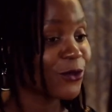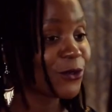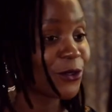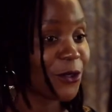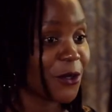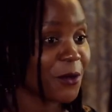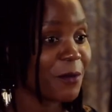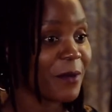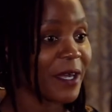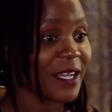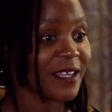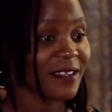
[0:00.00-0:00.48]

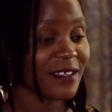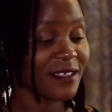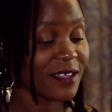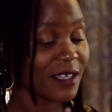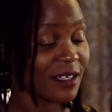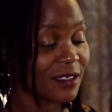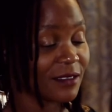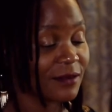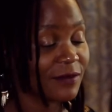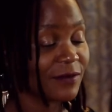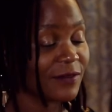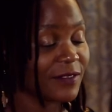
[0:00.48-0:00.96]
grow
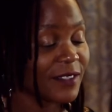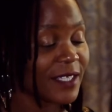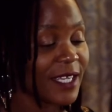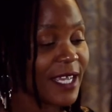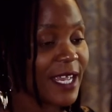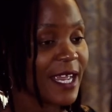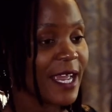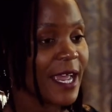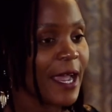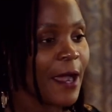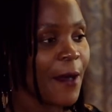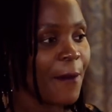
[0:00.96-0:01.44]
myself.
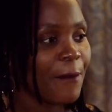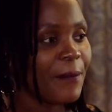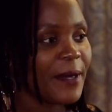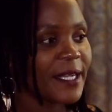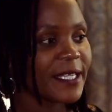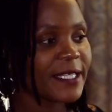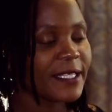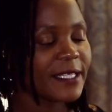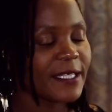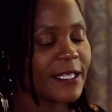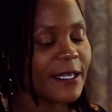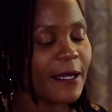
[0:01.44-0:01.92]

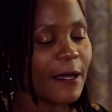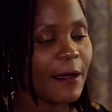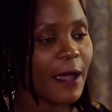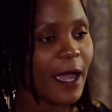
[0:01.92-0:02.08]
But